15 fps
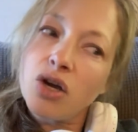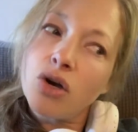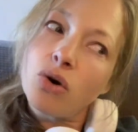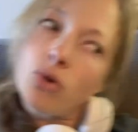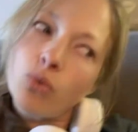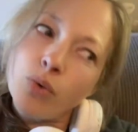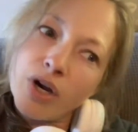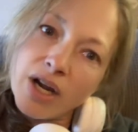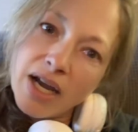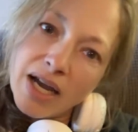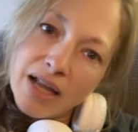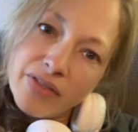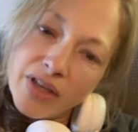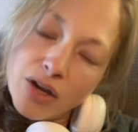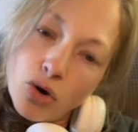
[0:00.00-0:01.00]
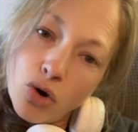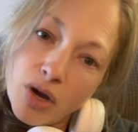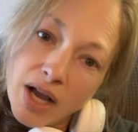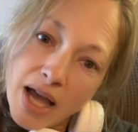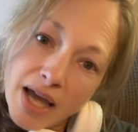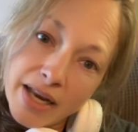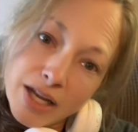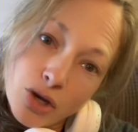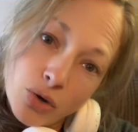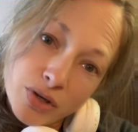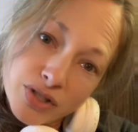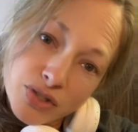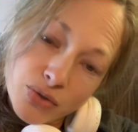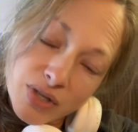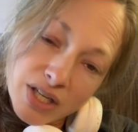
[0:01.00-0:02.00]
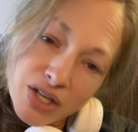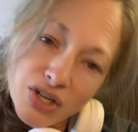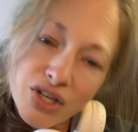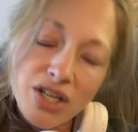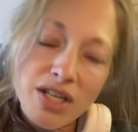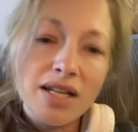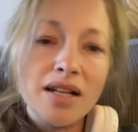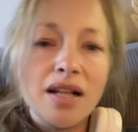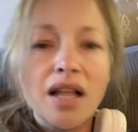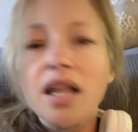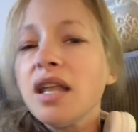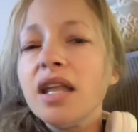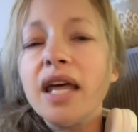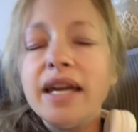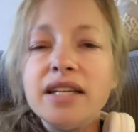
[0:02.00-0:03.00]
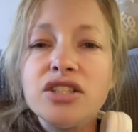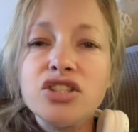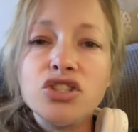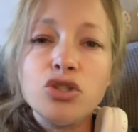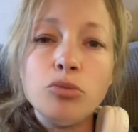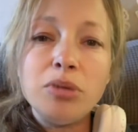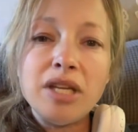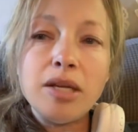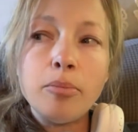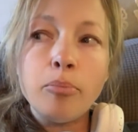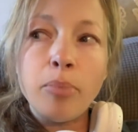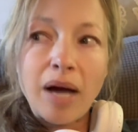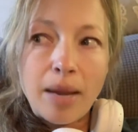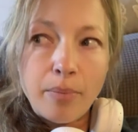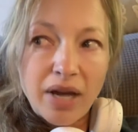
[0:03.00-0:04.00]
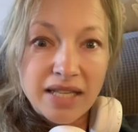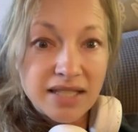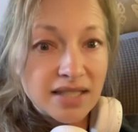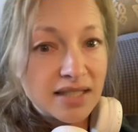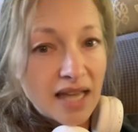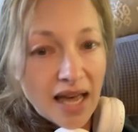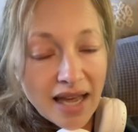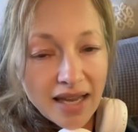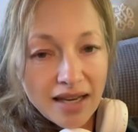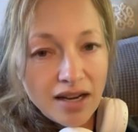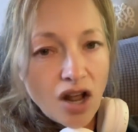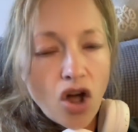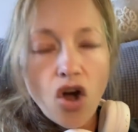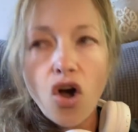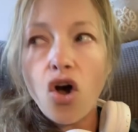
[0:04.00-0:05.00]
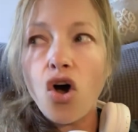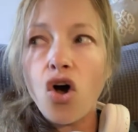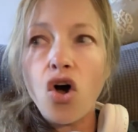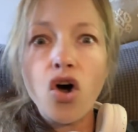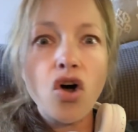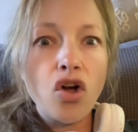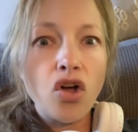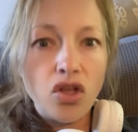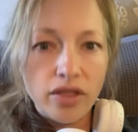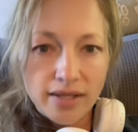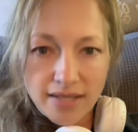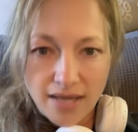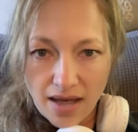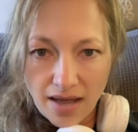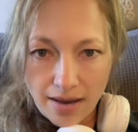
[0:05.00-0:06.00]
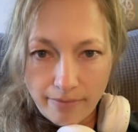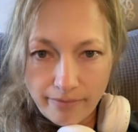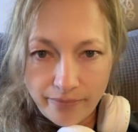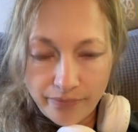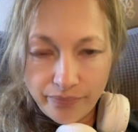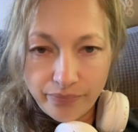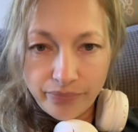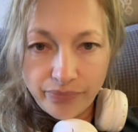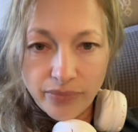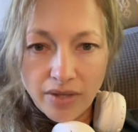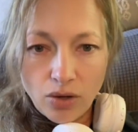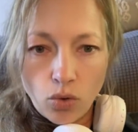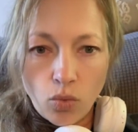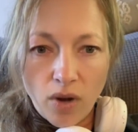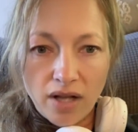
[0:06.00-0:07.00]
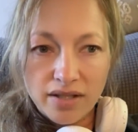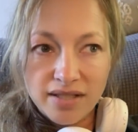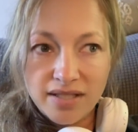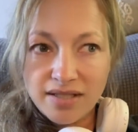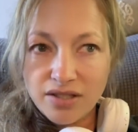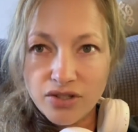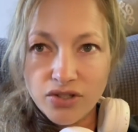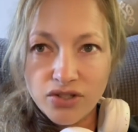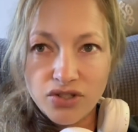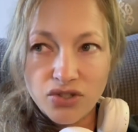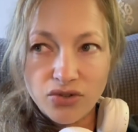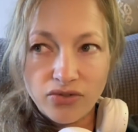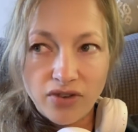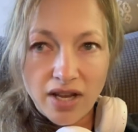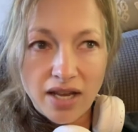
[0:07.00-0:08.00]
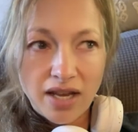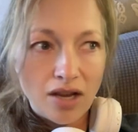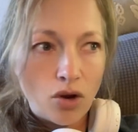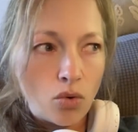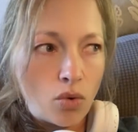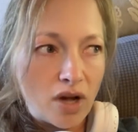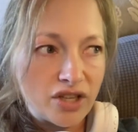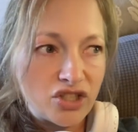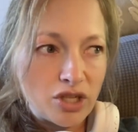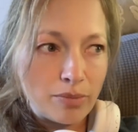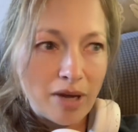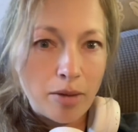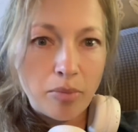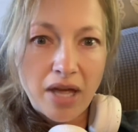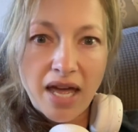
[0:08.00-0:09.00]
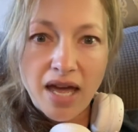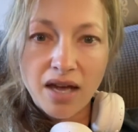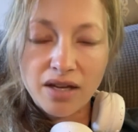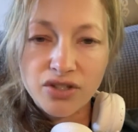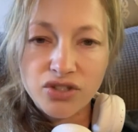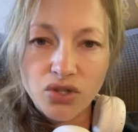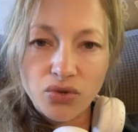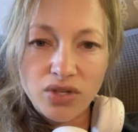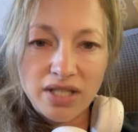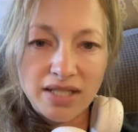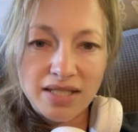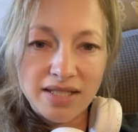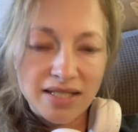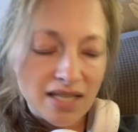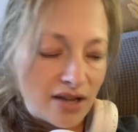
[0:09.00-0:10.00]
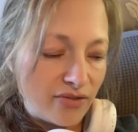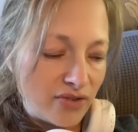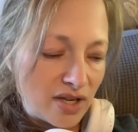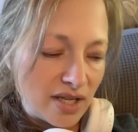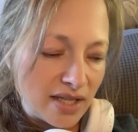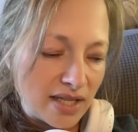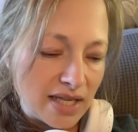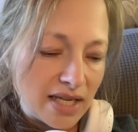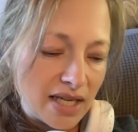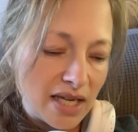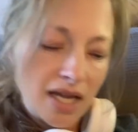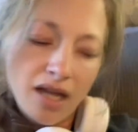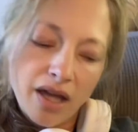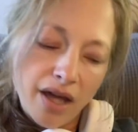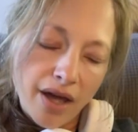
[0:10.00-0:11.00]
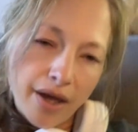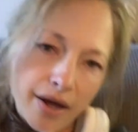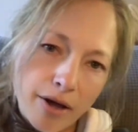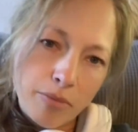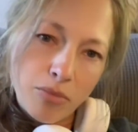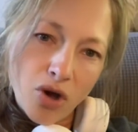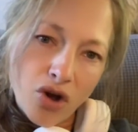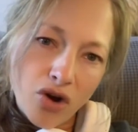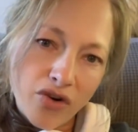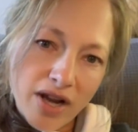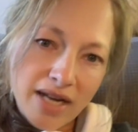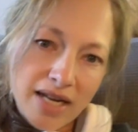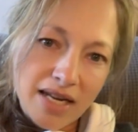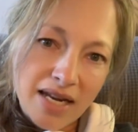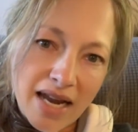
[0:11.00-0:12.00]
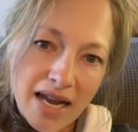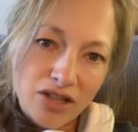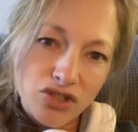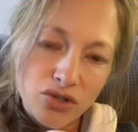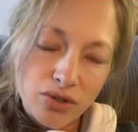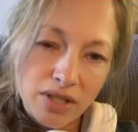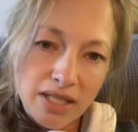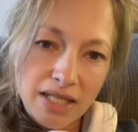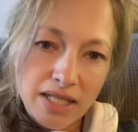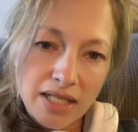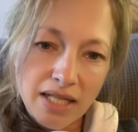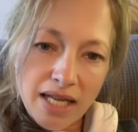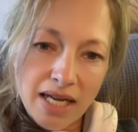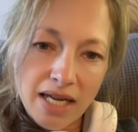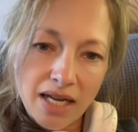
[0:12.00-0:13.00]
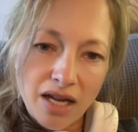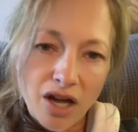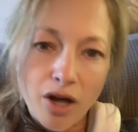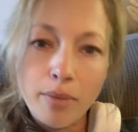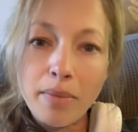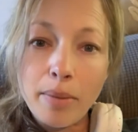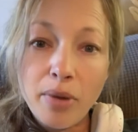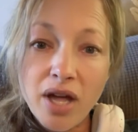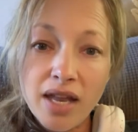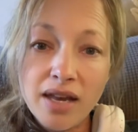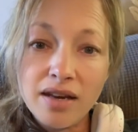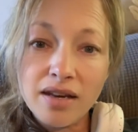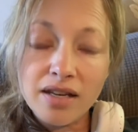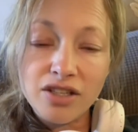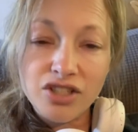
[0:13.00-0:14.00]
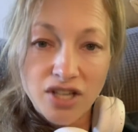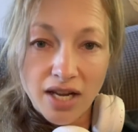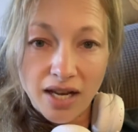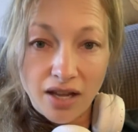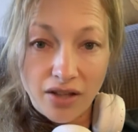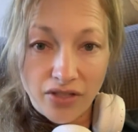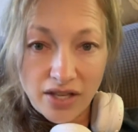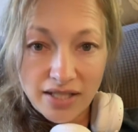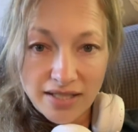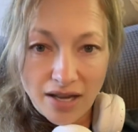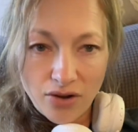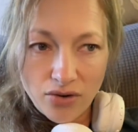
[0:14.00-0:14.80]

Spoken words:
Where the Cane Corso here likes to be by my side all the time while still surveying, watching my back. So he's definitely already naturally like up my butt and checking things out.